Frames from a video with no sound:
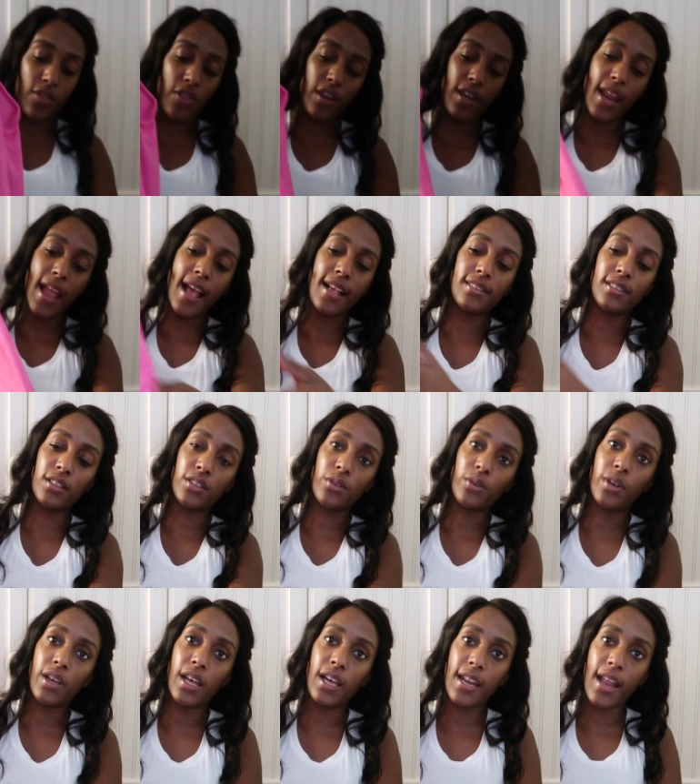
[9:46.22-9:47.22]
then it has a
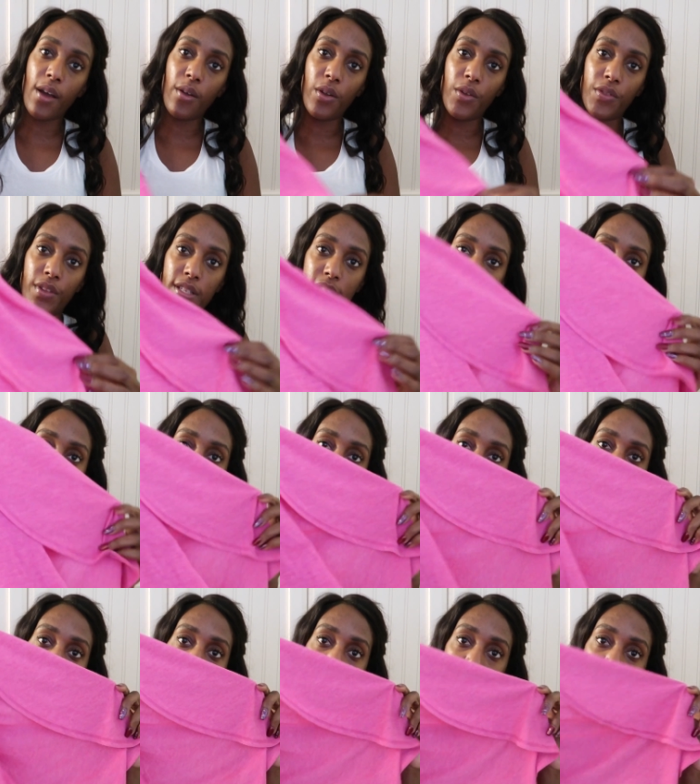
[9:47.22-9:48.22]
little cutout on the
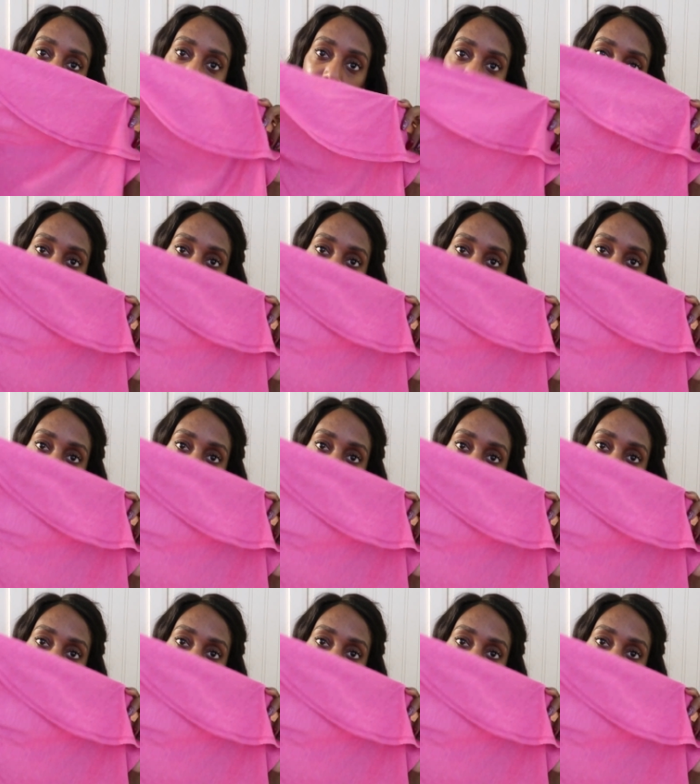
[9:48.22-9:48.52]
side.